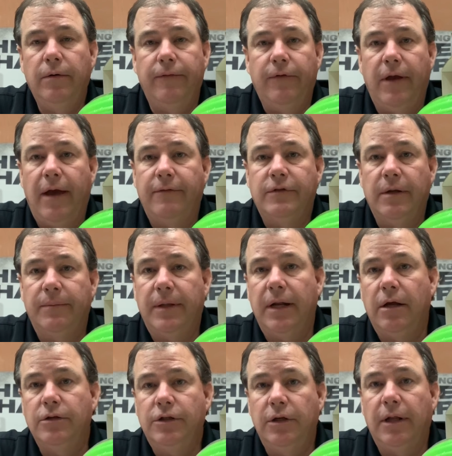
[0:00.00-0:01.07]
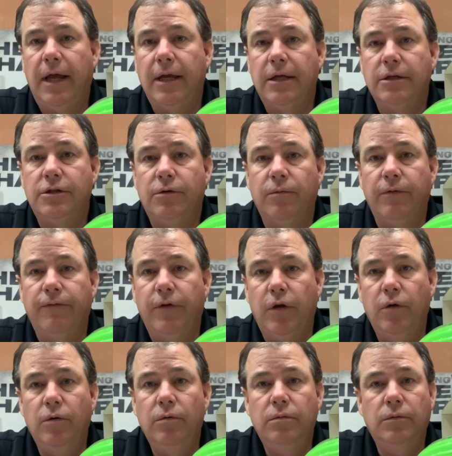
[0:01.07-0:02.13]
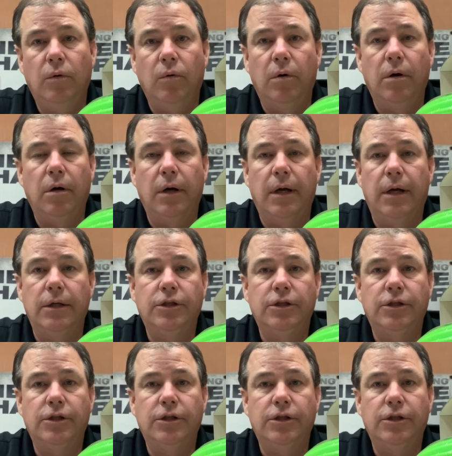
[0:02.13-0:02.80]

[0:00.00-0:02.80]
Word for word: If you have something else you'd like us to review or uh,